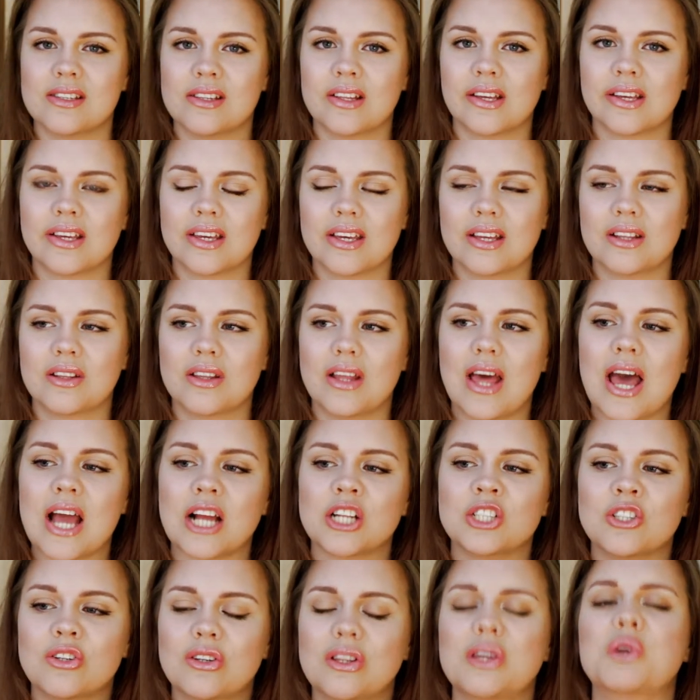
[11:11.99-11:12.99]
Like, it
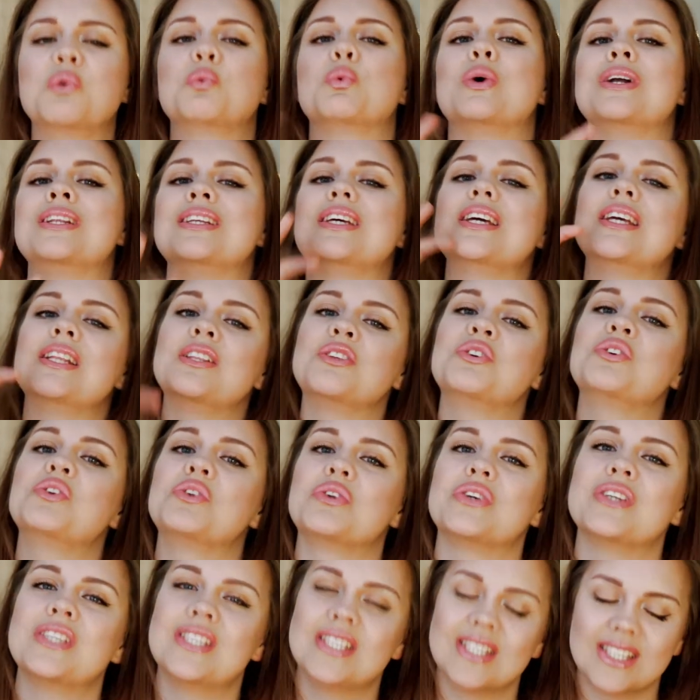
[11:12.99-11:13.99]
actually went into
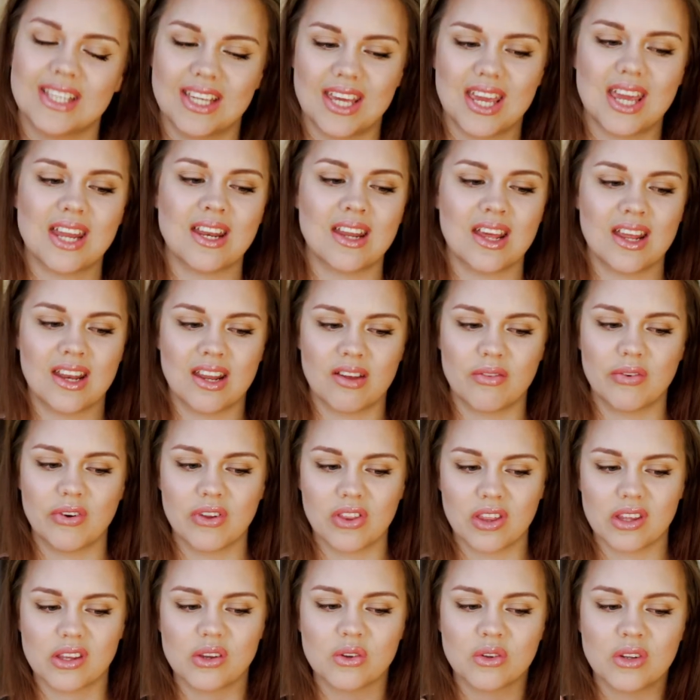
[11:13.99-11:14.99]
your skin and
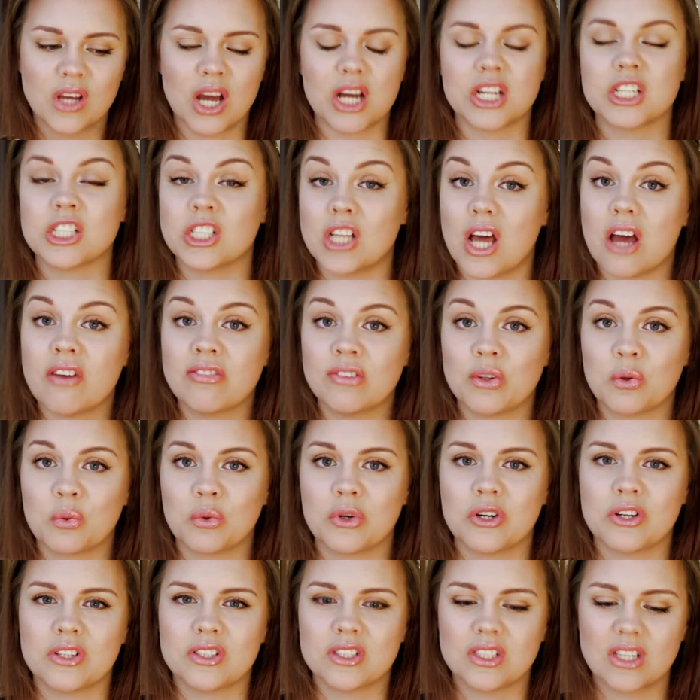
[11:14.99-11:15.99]
everything you touched
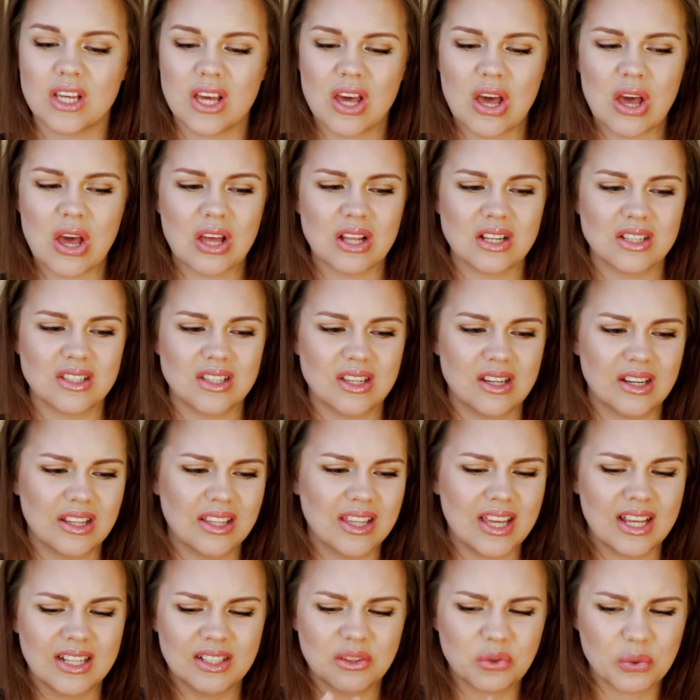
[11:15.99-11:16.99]
afterwards
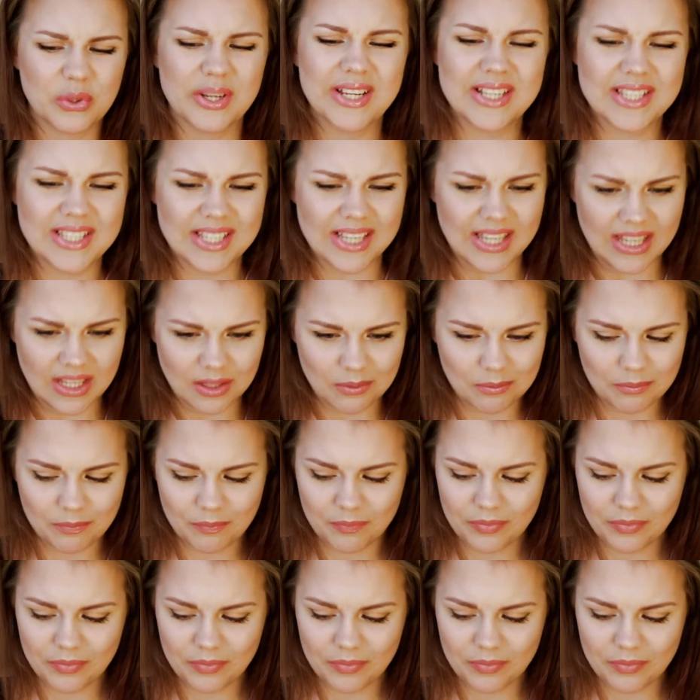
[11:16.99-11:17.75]
didn't get greasy.